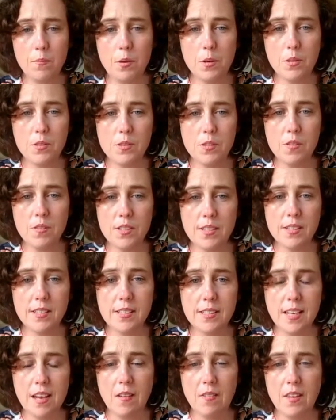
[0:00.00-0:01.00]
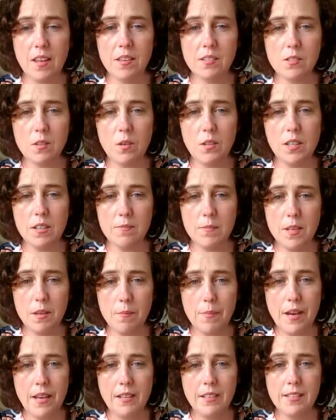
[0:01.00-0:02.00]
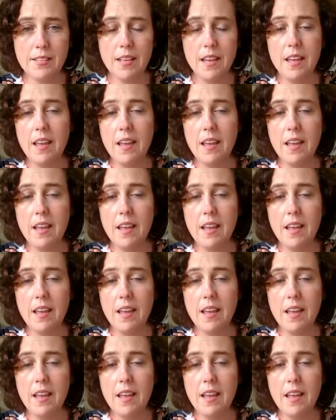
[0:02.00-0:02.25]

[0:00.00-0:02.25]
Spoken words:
put services down there, so give me a buzz.